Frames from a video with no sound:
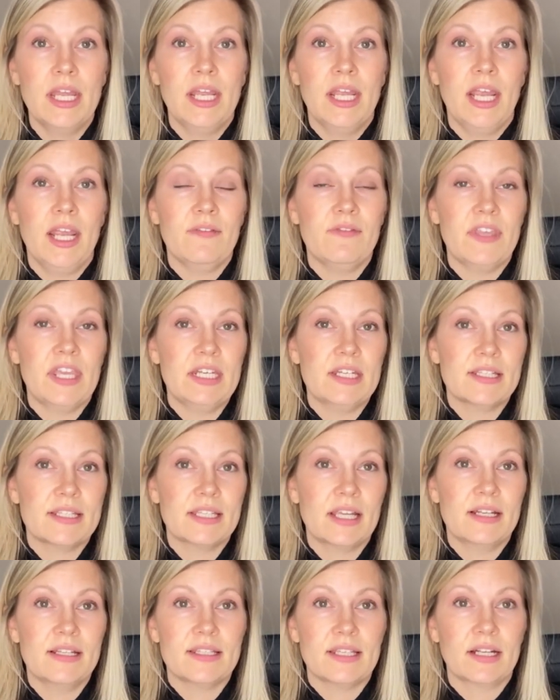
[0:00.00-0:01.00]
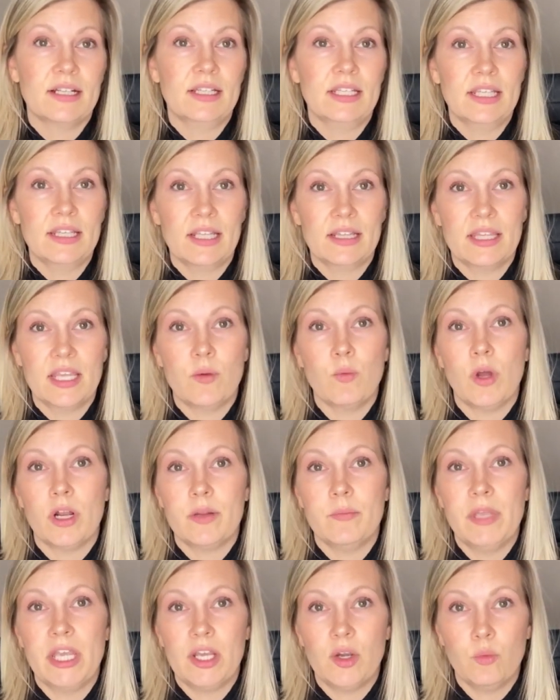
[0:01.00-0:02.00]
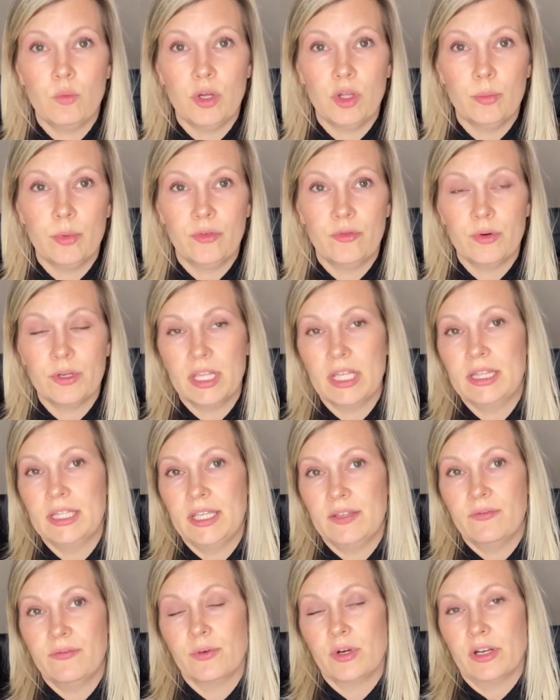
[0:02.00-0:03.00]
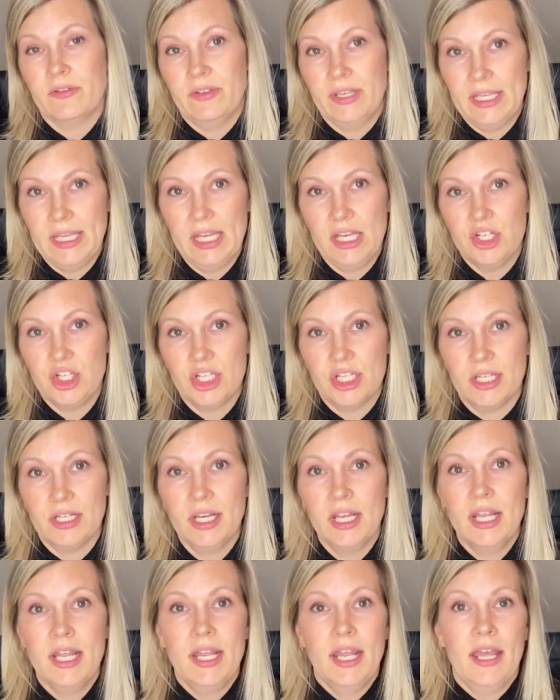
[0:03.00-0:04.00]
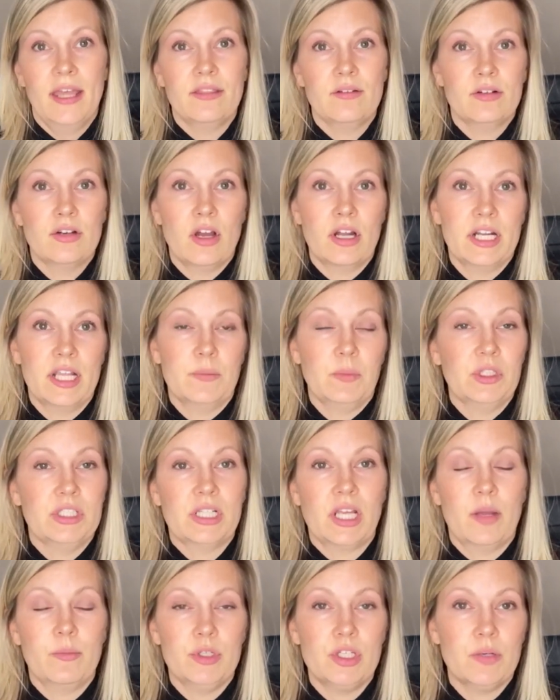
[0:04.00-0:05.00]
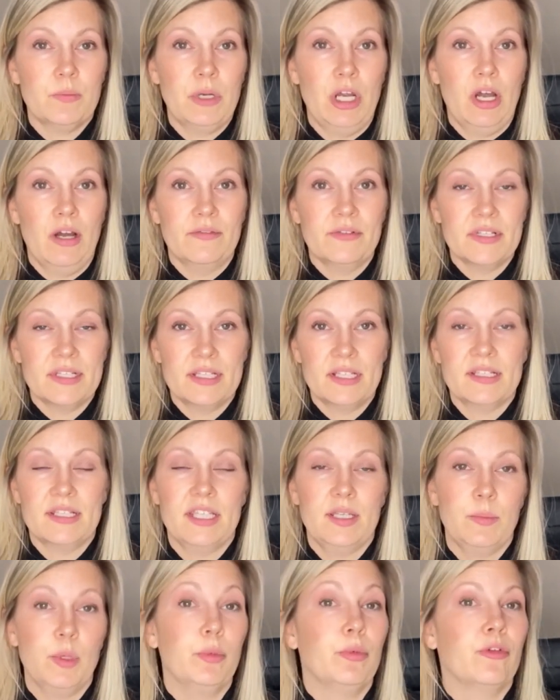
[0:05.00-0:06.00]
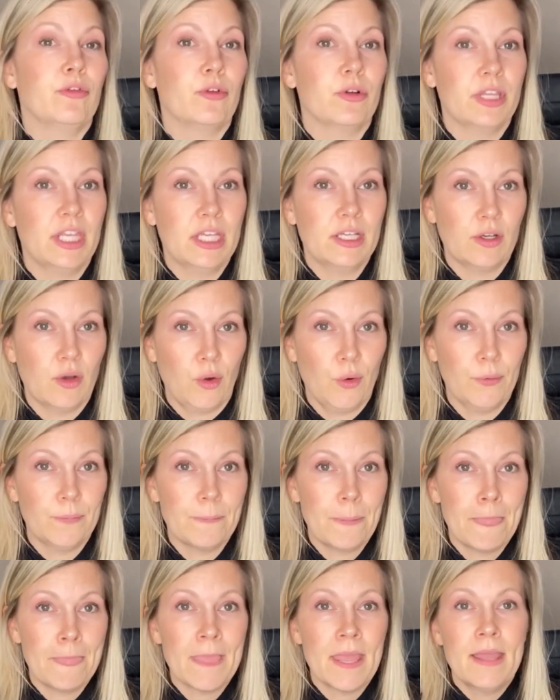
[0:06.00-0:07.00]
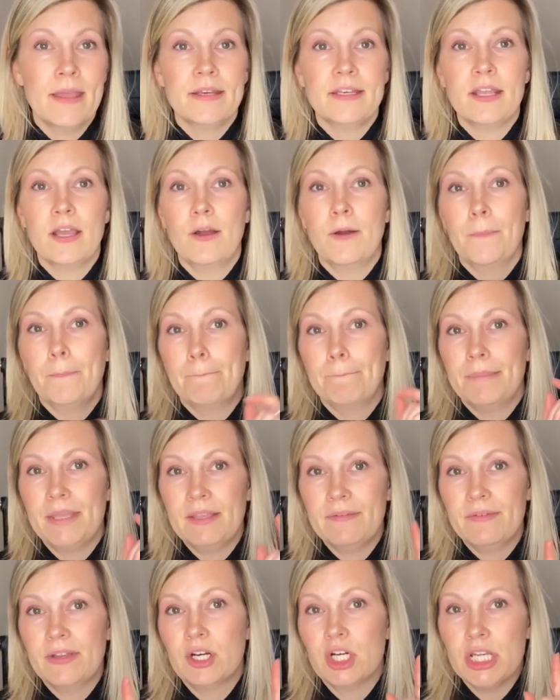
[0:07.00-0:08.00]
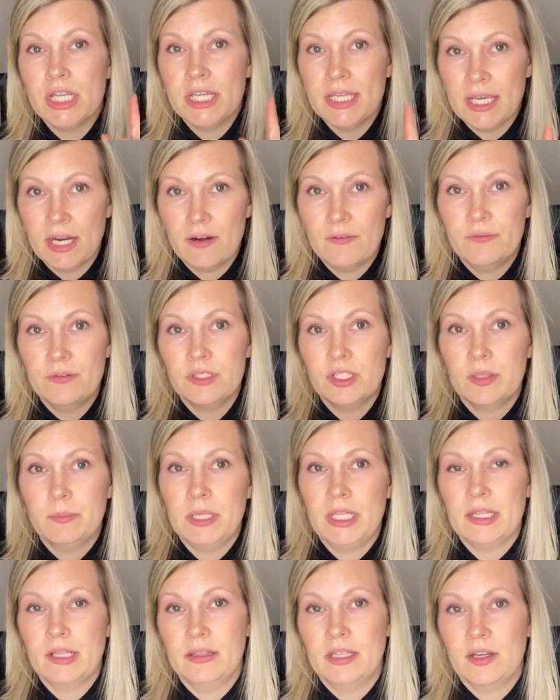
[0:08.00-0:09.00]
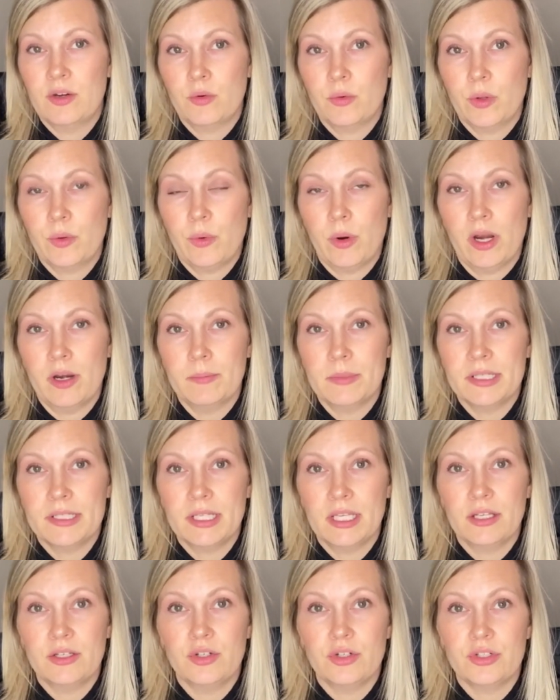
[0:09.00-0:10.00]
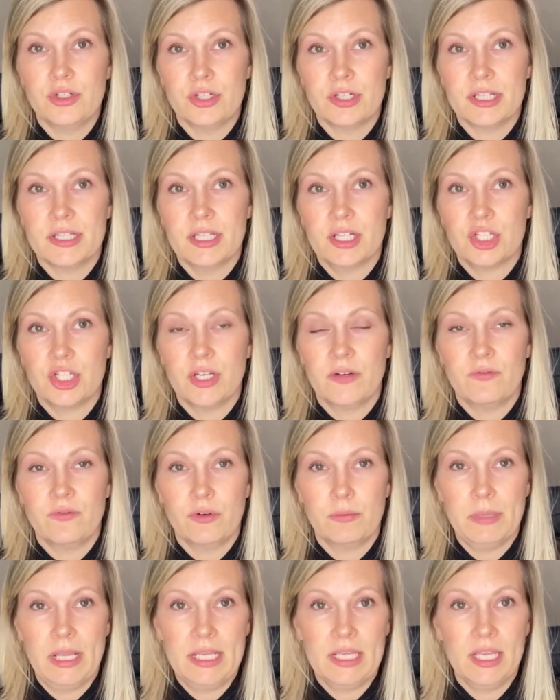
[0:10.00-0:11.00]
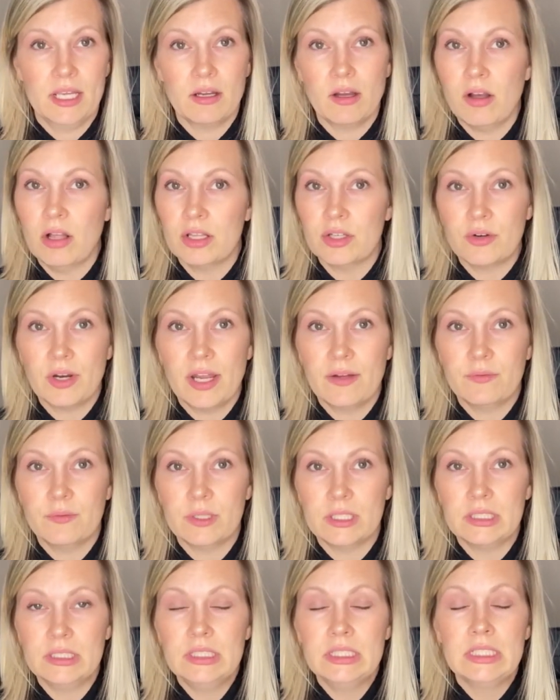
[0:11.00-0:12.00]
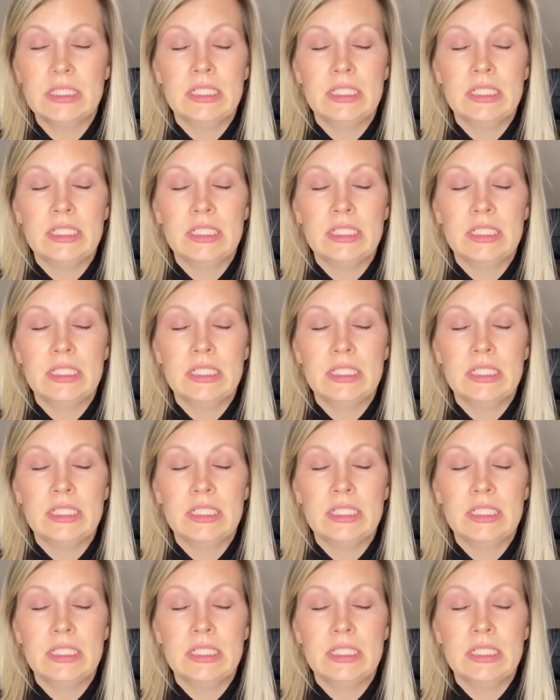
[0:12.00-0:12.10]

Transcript: if they decide suddenly that they want to make a will before they leave for a vacation and they're not able to come into my office to see me before they go. Now, be very careful to meet the legal requirements in your jurisdiction for making a holograph will.